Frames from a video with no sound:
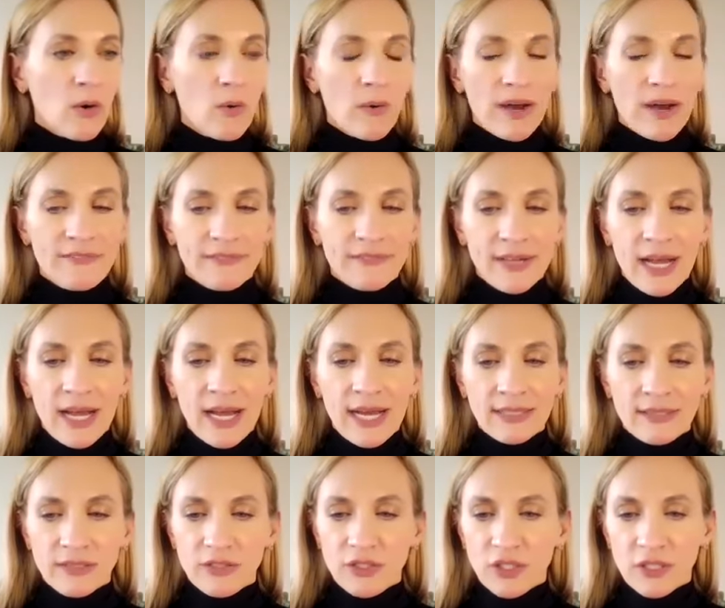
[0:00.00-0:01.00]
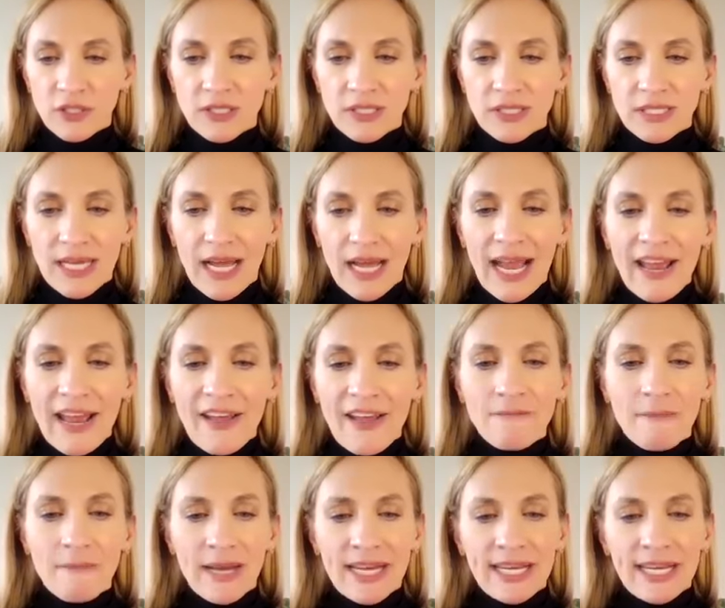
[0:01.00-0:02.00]
or I've got just, I
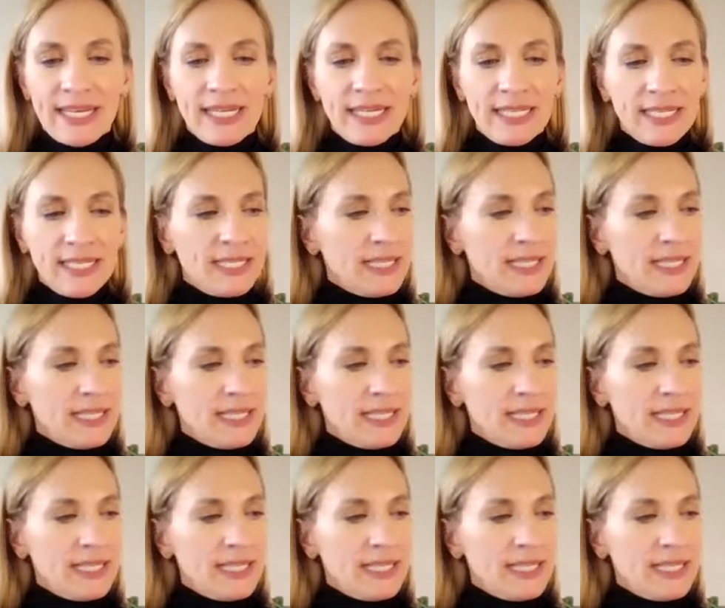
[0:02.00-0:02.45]
have my